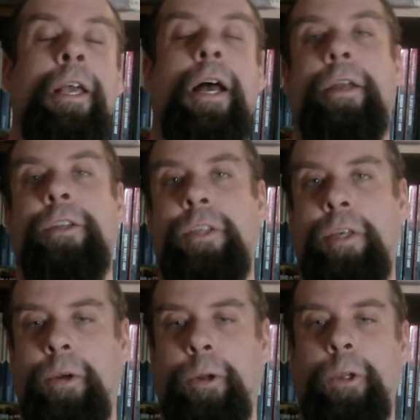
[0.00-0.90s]

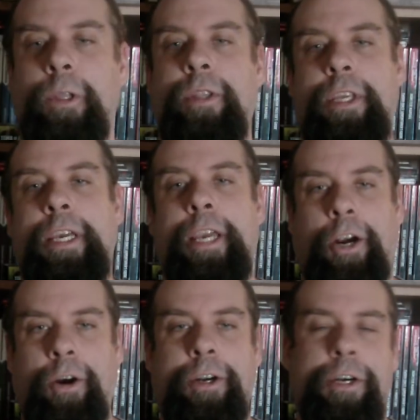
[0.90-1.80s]
until the
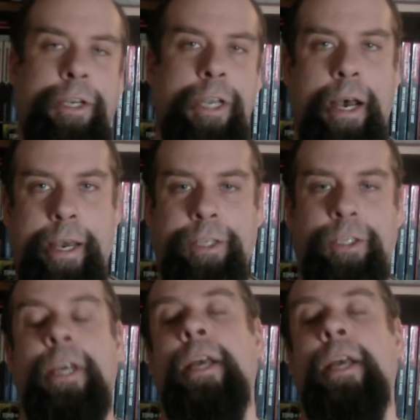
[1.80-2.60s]
character dies.